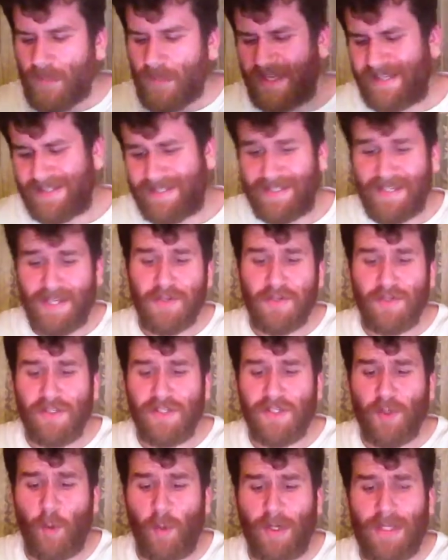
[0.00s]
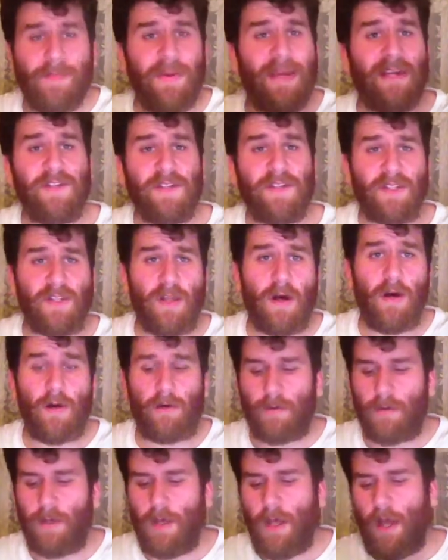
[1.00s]
It's essentially 20 pages
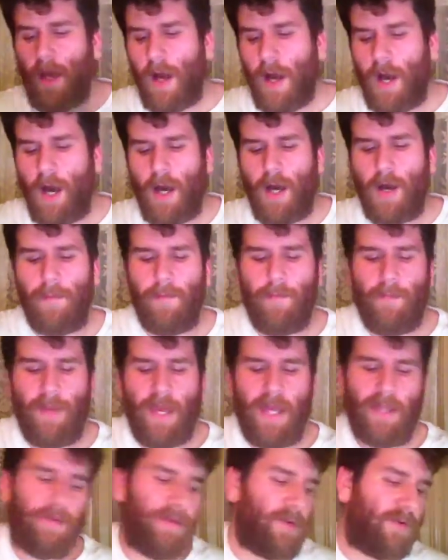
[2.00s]
long. And,